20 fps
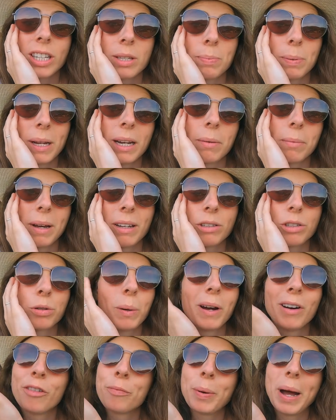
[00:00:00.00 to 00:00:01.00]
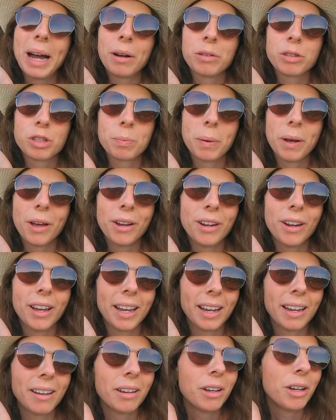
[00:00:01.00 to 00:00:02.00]
it's been about £12 per
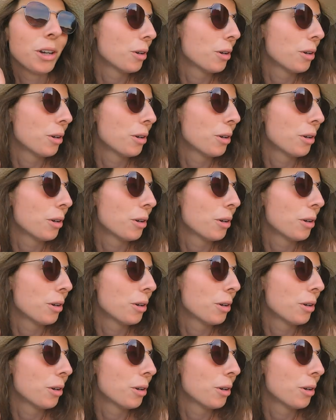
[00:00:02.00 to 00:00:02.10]
night,